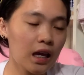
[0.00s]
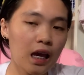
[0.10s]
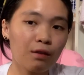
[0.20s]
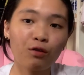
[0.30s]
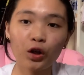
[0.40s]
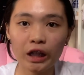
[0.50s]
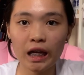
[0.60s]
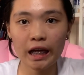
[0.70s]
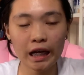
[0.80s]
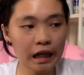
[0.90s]
And for the
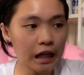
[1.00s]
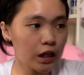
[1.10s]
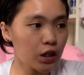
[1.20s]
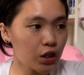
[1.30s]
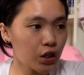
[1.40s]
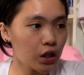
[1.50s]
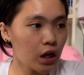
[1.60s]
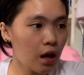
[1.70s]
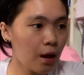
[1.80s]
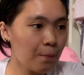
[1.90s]
English,
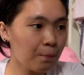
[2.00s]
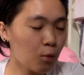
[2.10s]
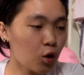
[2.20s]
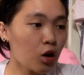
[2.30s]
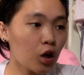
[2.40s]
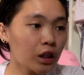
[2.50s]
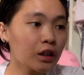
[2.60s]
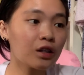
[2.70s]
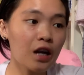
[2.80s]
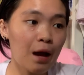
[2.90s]
more
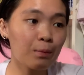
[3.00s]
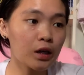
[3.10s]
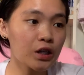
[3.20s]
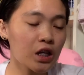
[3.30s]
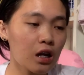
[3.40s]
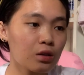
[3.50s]
on grammar siya.